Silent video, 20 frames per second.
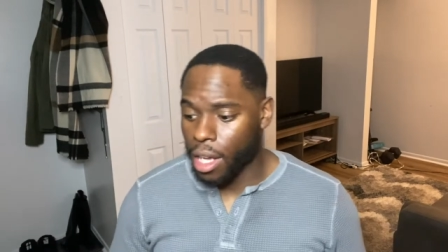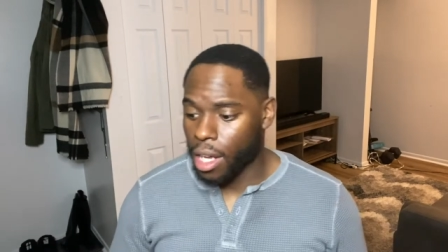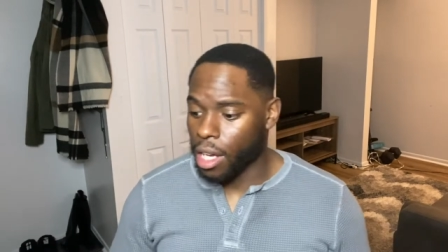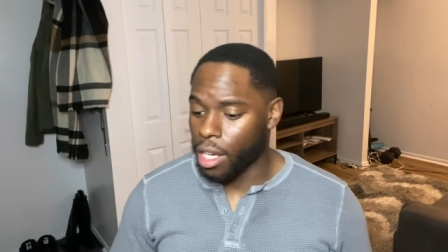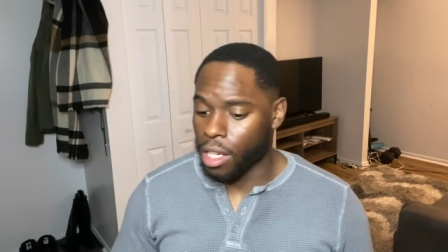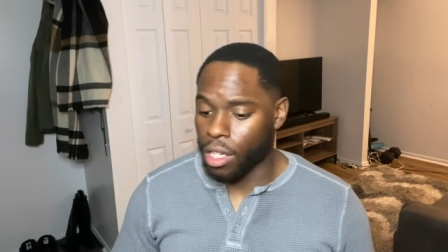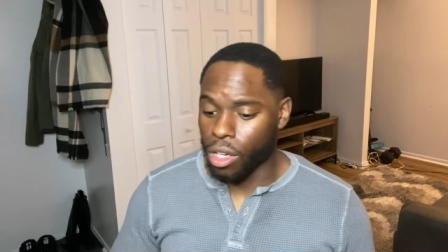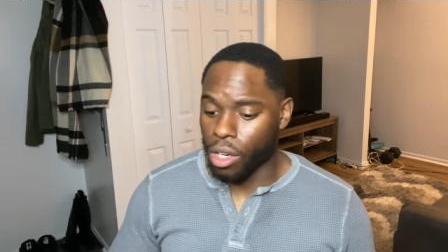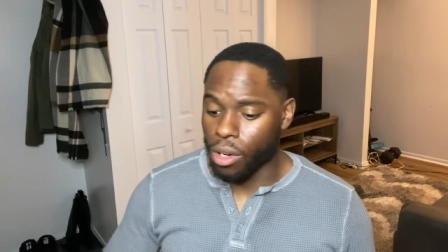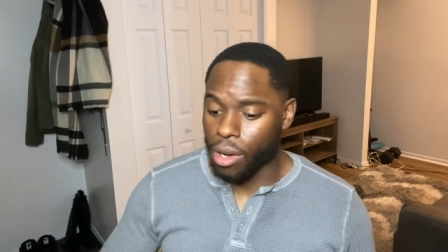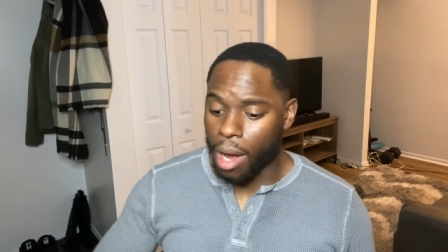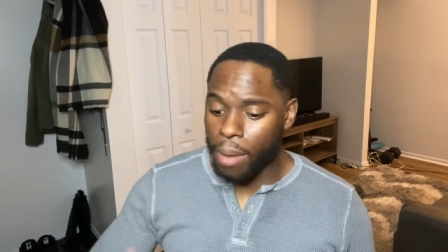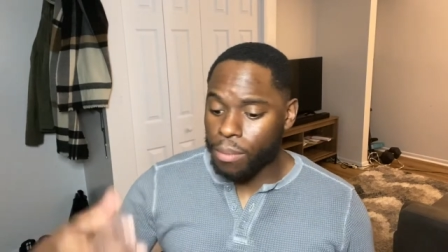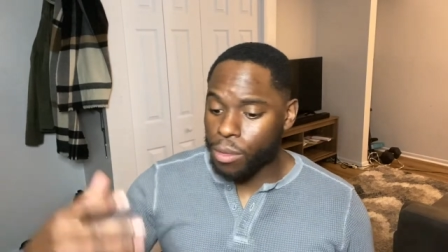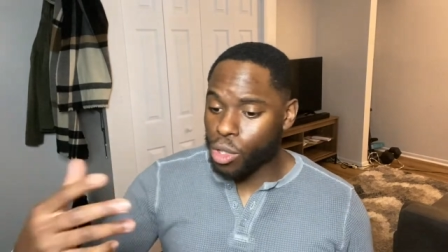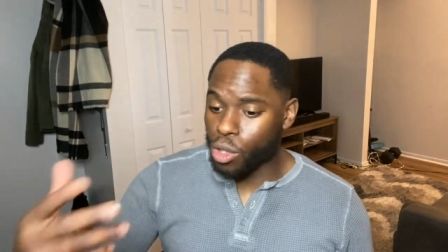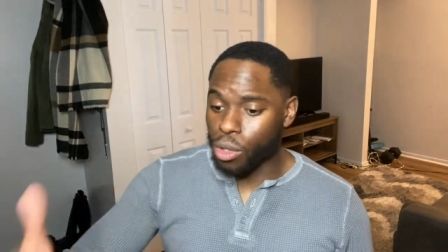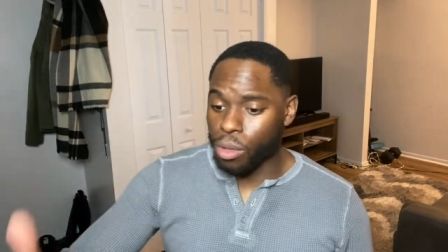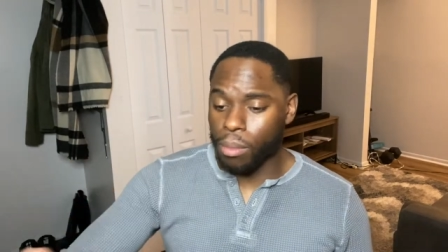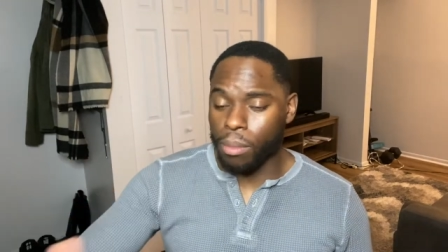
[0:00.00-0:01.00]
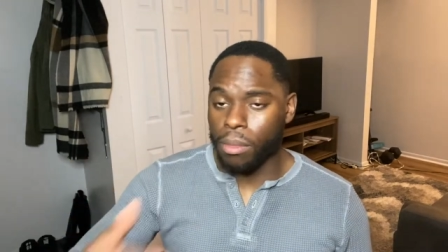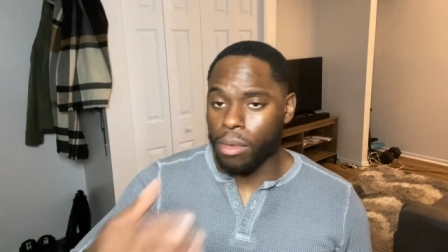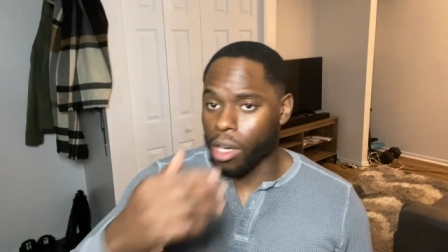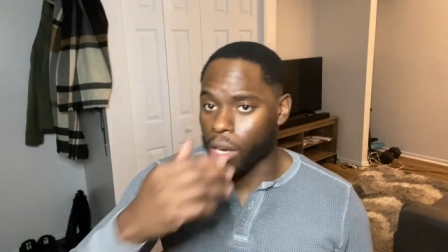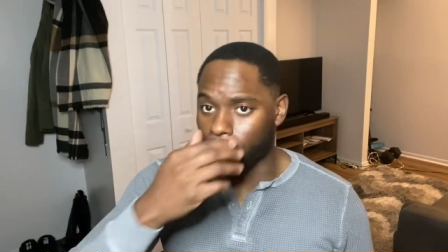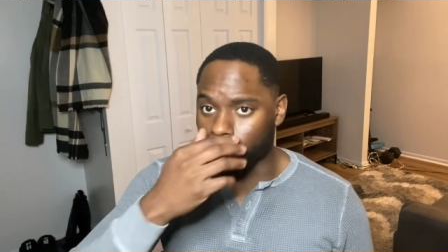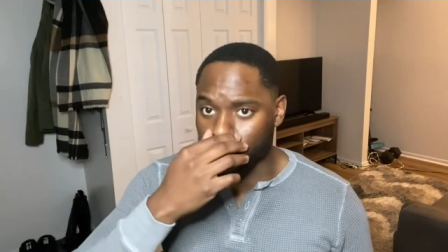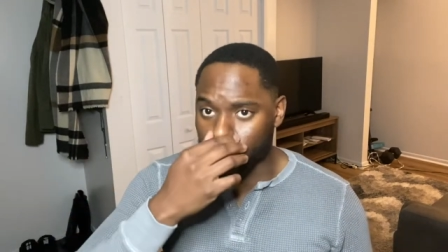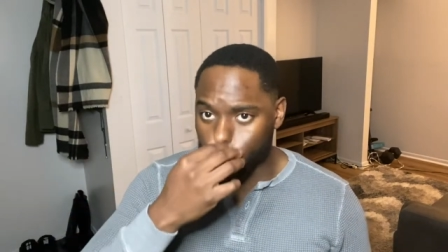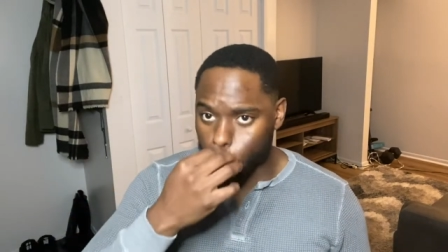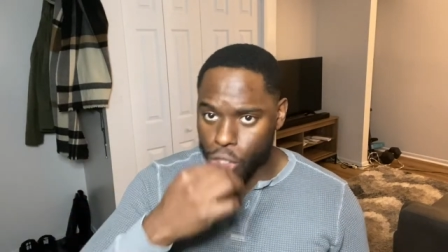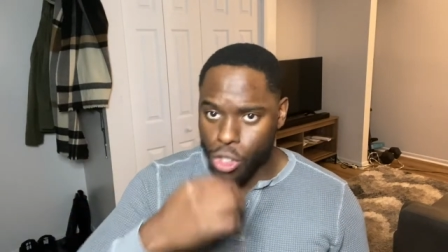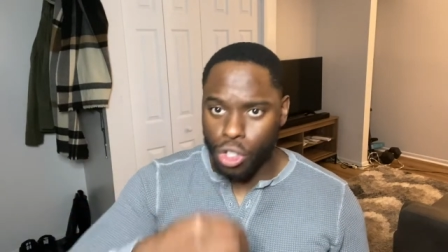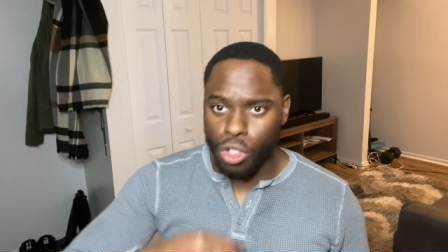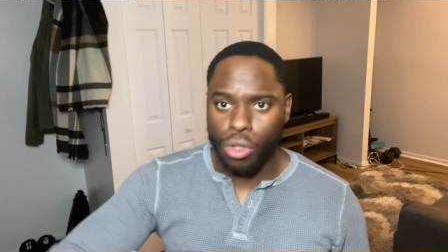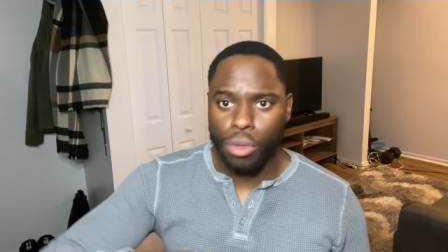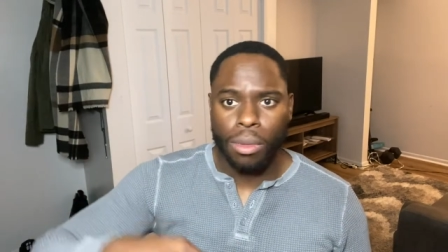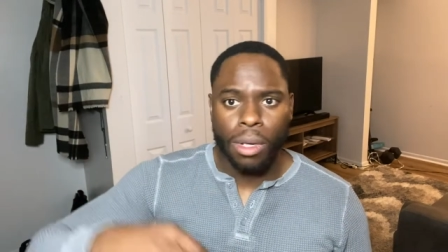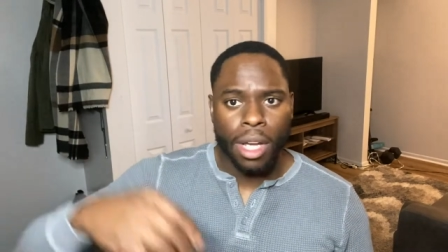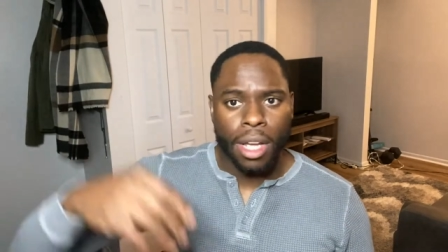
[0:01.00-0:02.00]
You know, I'm doing um,
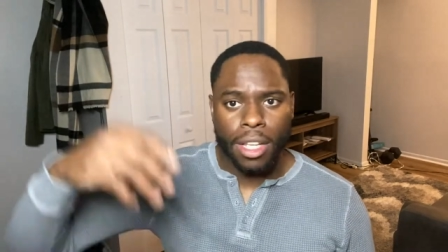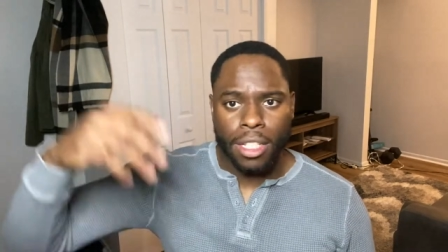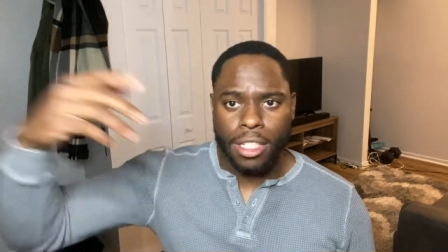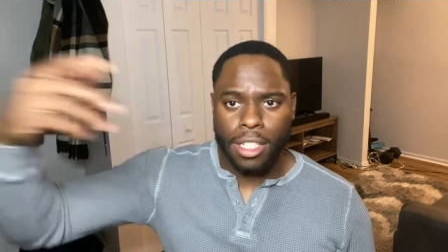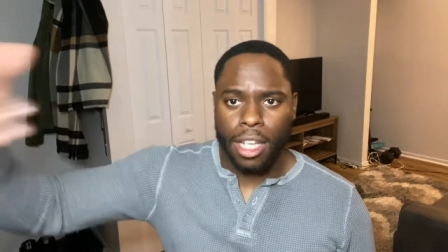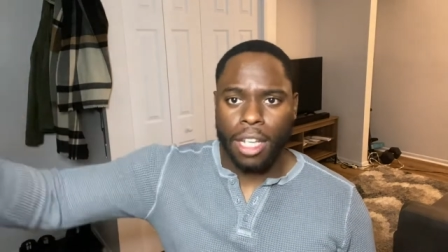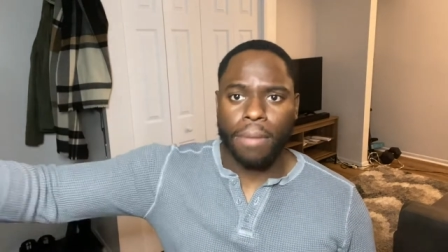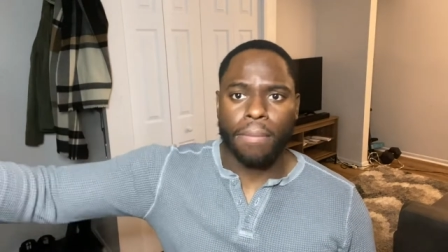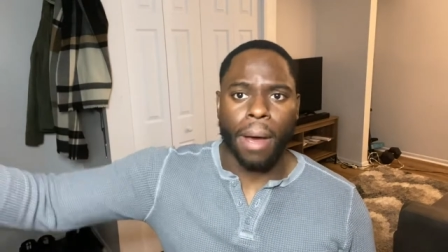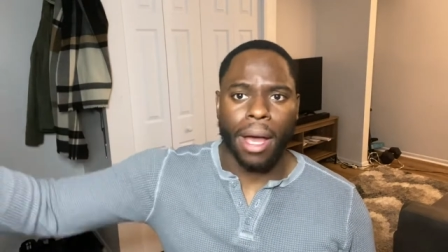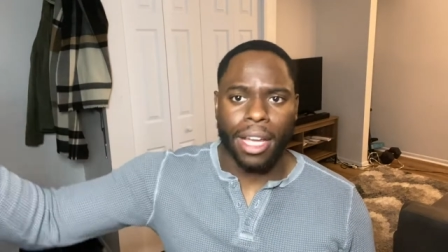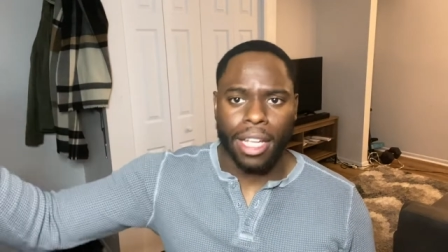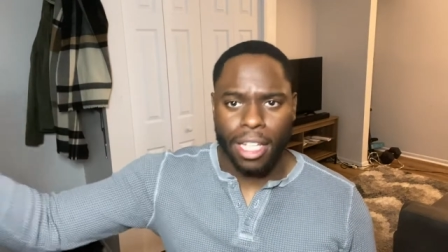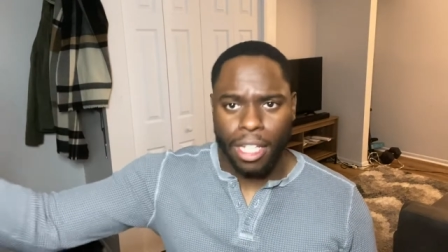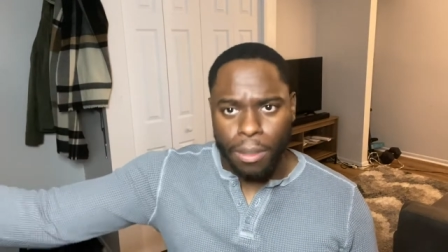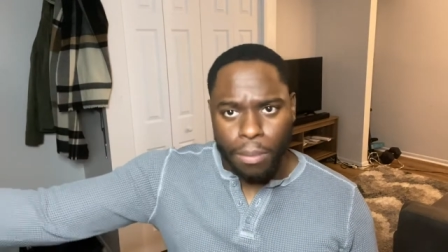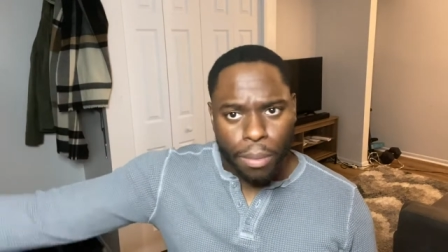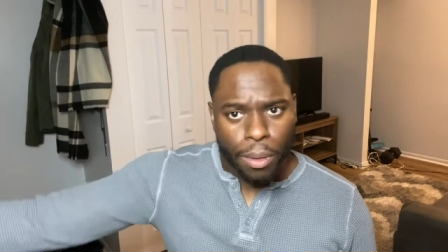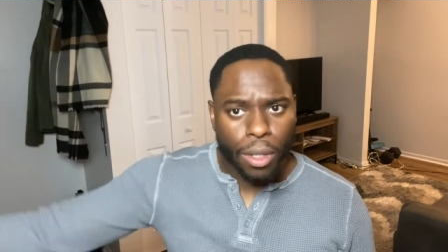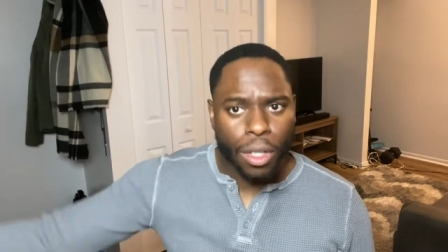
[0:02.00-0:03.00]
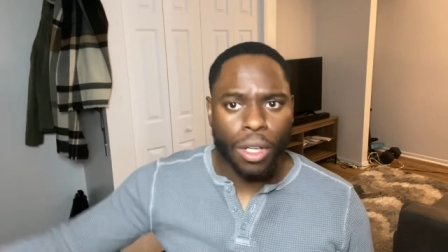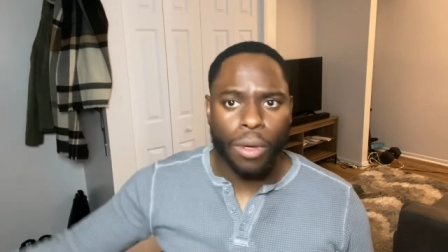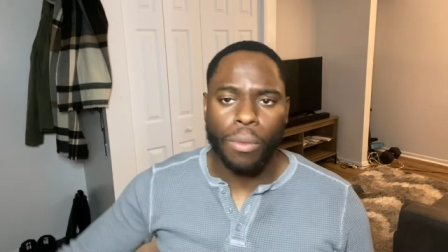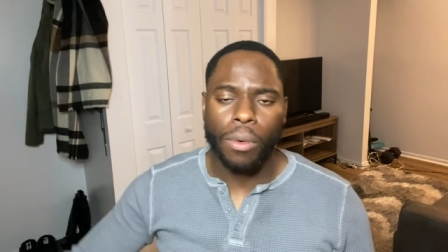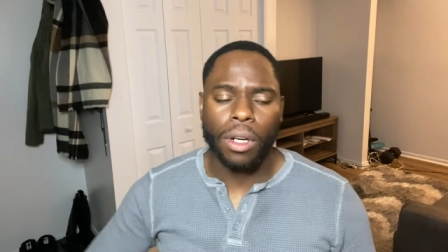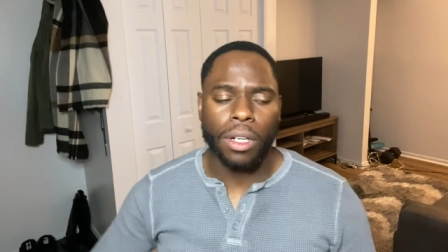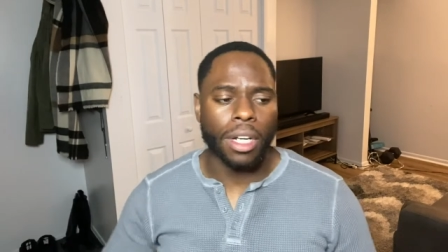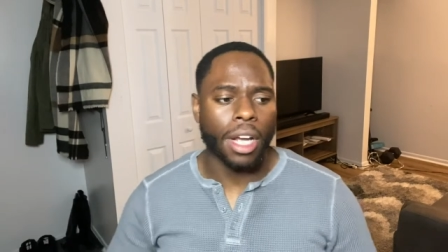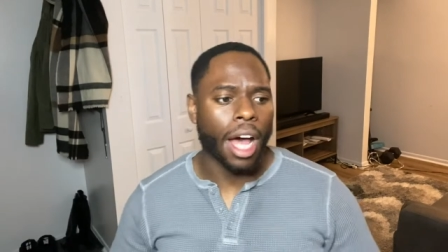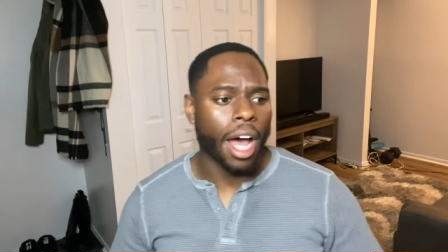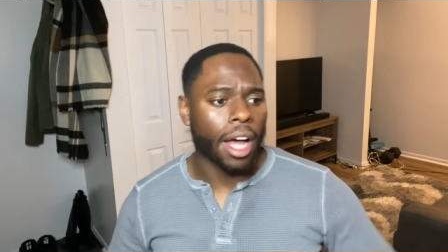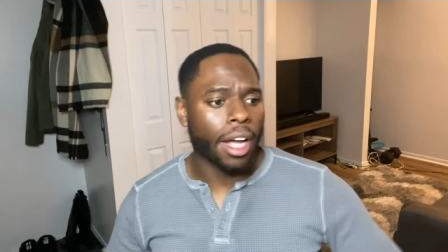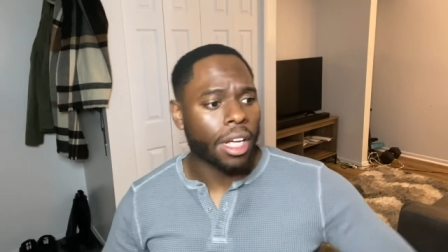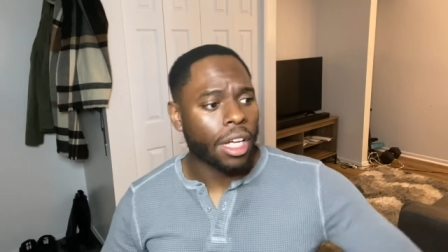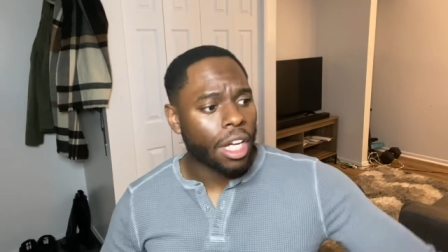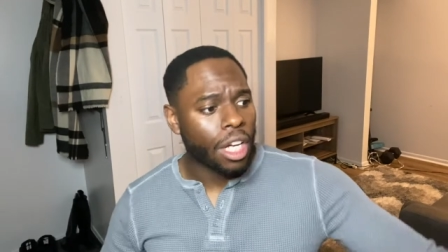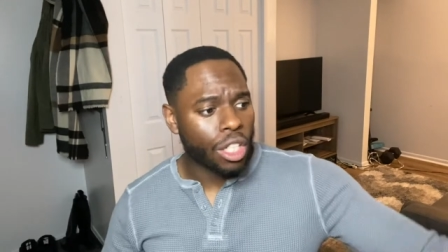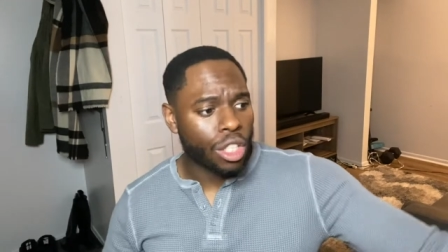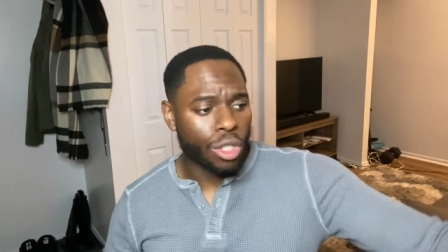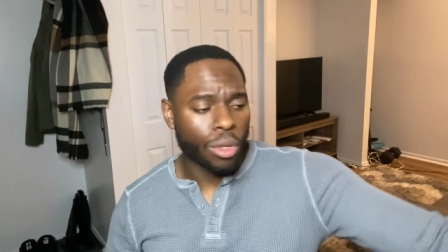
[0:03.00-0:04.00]
YouTube, selling my ebook and whatnot,
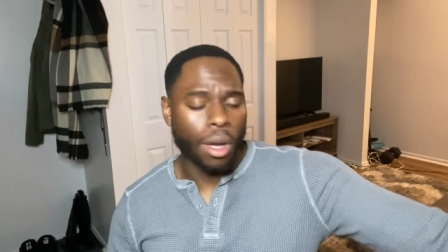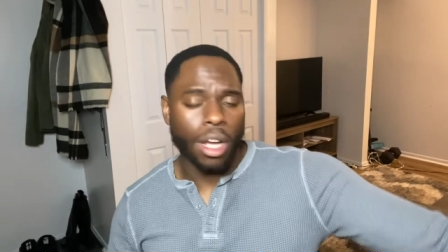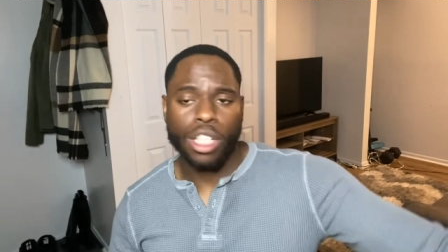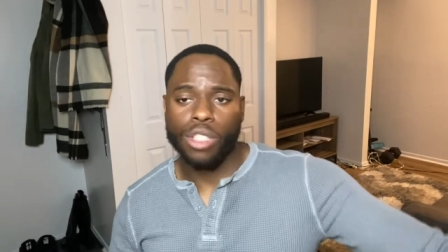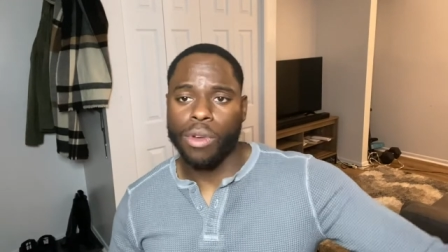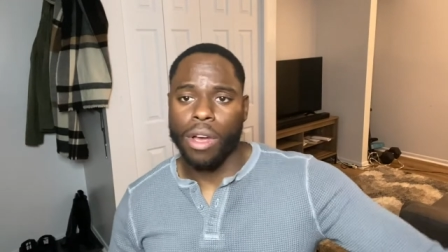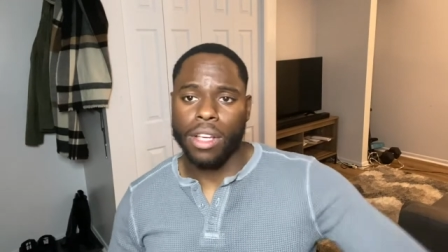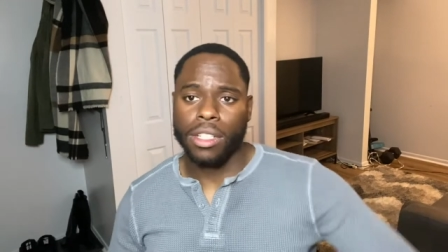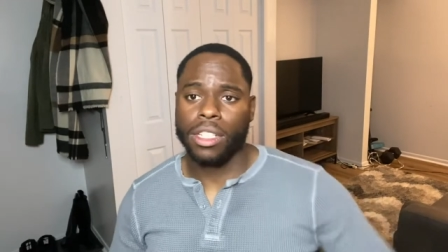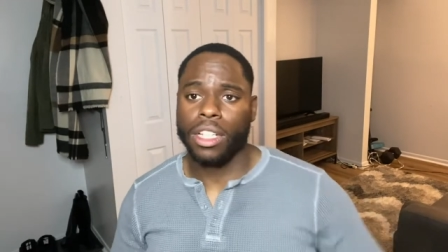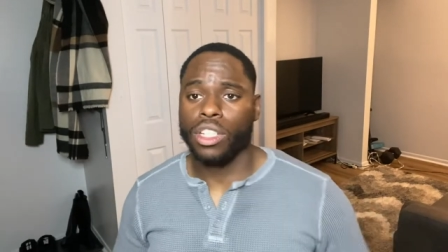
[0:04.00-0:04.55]
do X, Y, and Z.